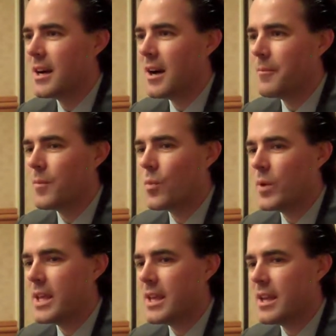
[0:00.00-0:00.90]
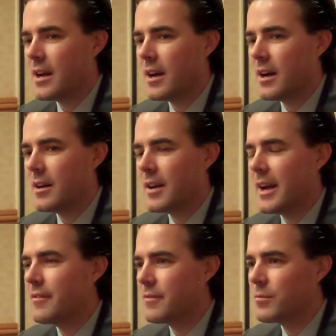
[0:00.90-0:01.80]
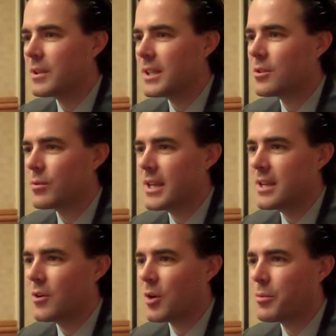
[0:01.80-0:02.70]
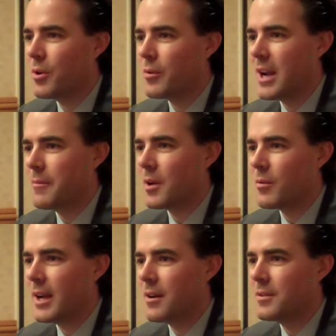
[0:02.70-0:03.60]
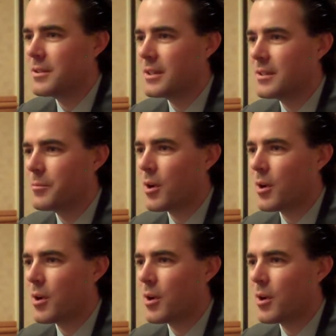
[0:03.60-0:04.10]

Um, we uh, have really created our program around uh,